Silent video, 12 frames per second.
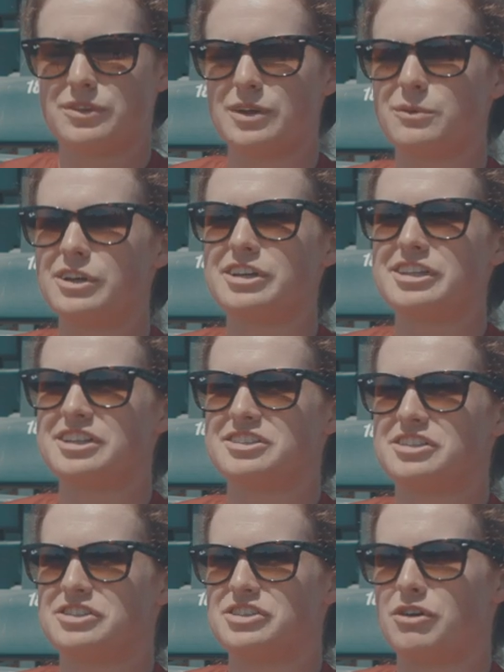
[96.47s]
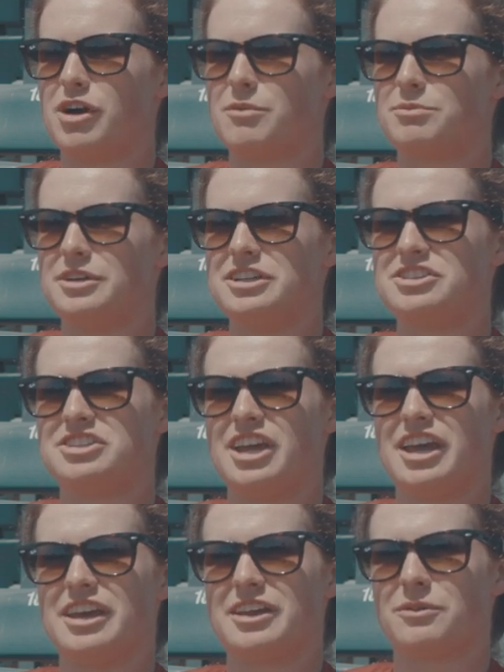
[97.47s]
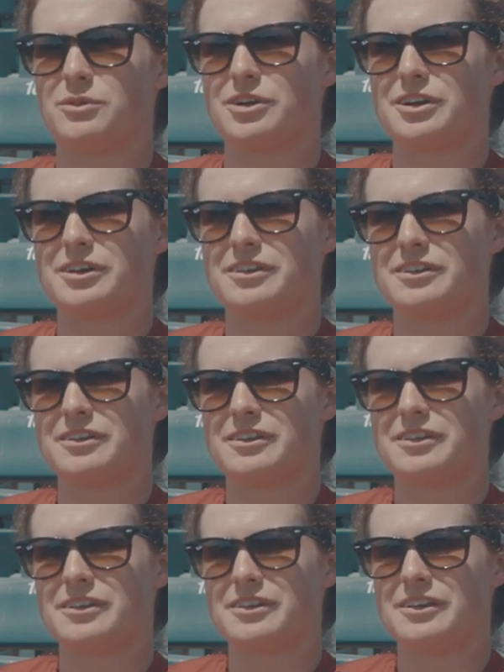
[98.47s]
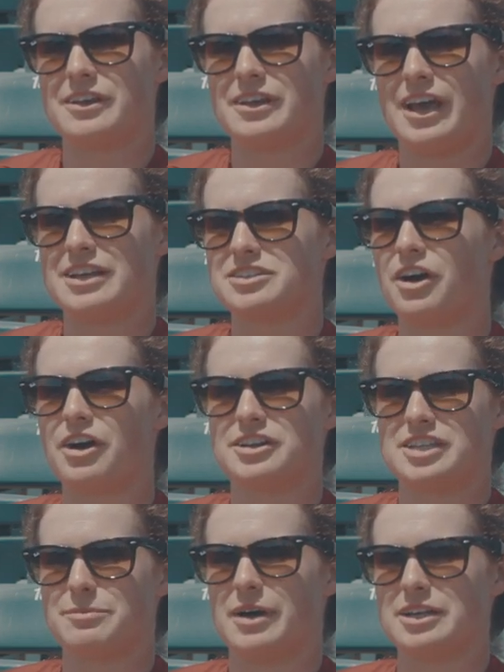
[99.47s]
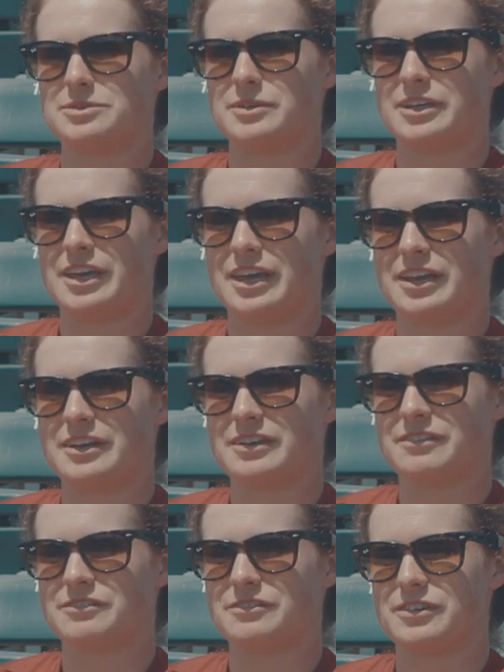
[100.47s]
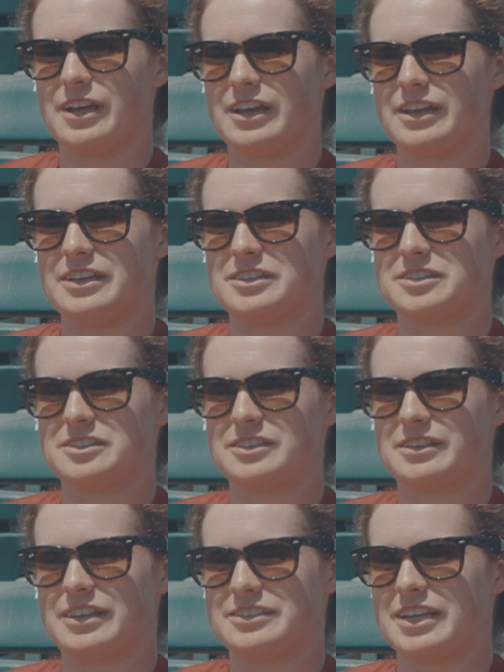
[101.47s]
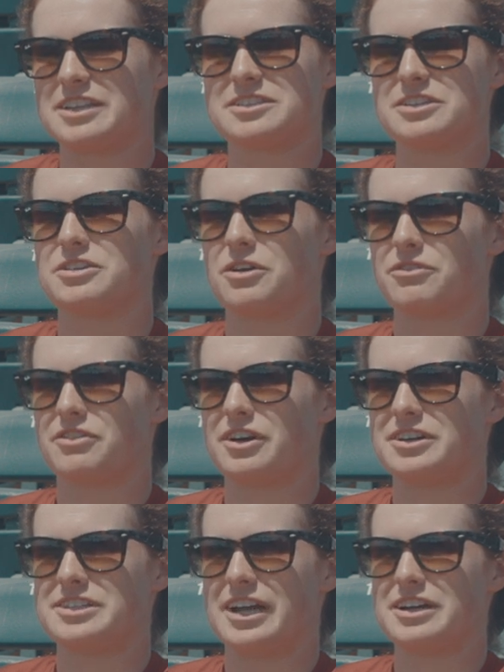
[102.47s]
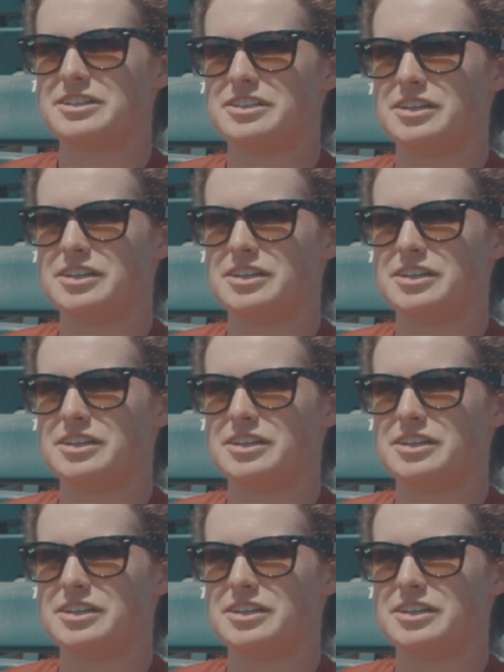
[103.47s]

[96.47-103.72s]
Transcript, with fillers: Their willingness to show up each day and work as hard as they possibly can is sets the tone for our entire